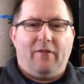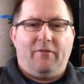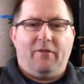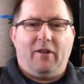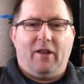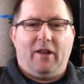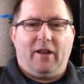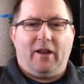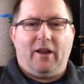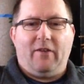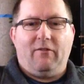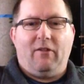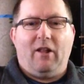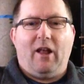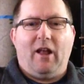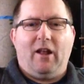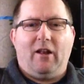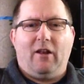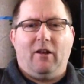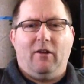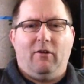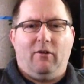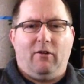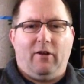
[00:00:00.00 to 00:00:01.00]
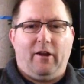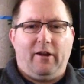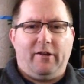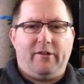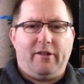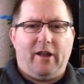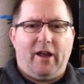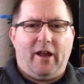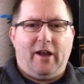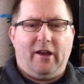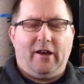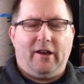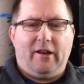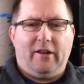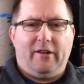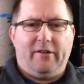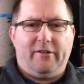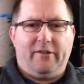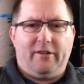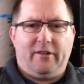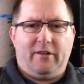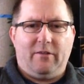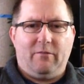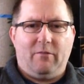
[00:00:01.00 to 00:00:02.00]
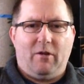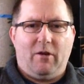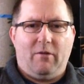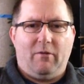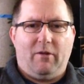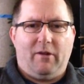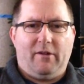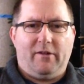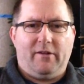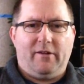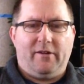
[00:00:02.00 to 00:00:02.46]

feel like I have a lot lower anxiety, at least at the moment.